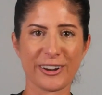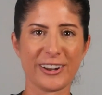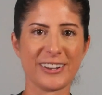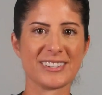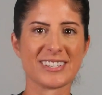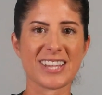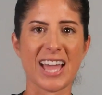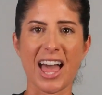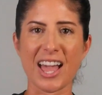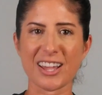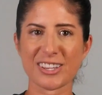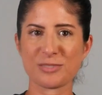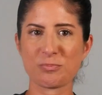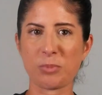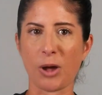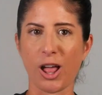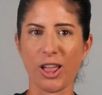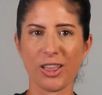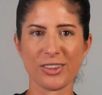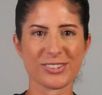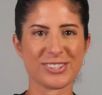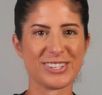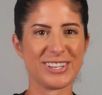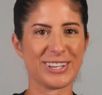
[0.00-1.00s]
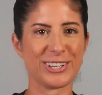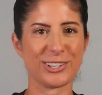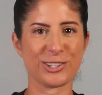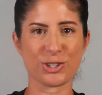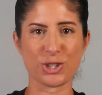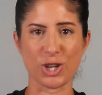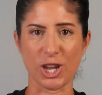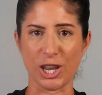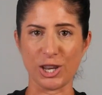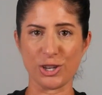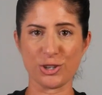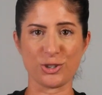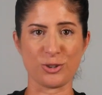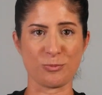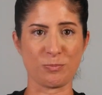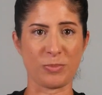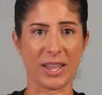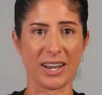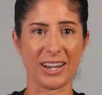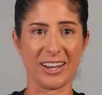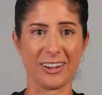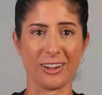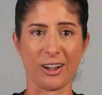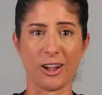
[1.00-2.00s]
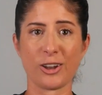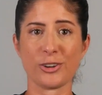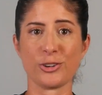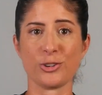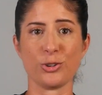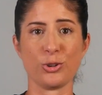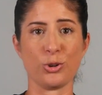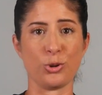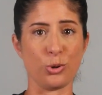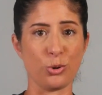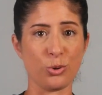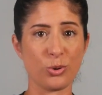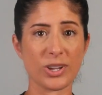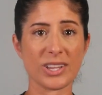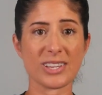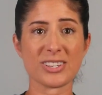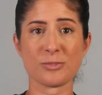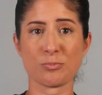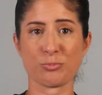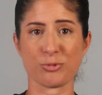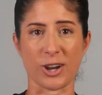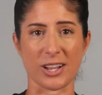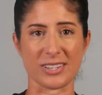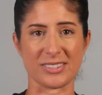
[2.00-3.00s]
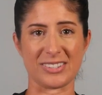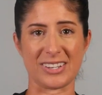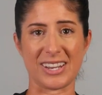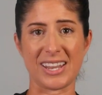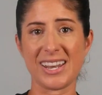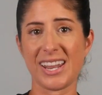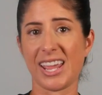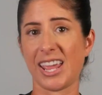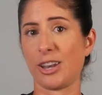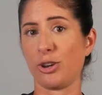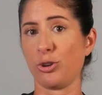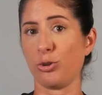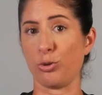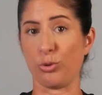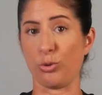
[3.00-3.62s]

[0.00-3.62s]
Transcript: and tax policy can change depending on who is president and